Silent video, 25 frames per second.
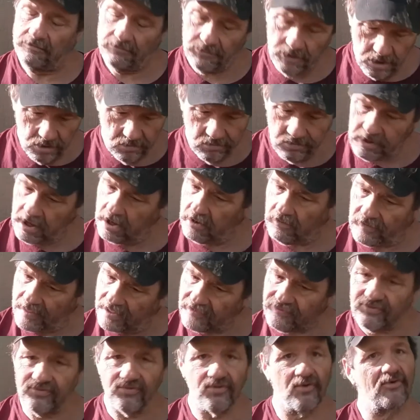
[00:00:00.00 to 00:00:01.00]
Look, no,
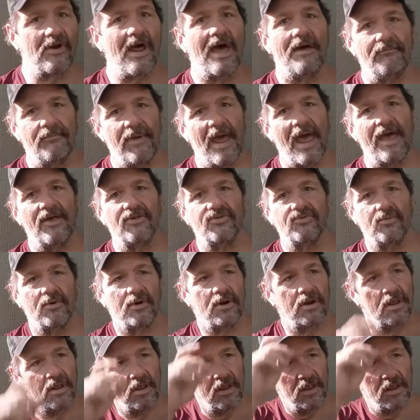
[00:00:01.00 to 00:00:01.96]
that's the right password.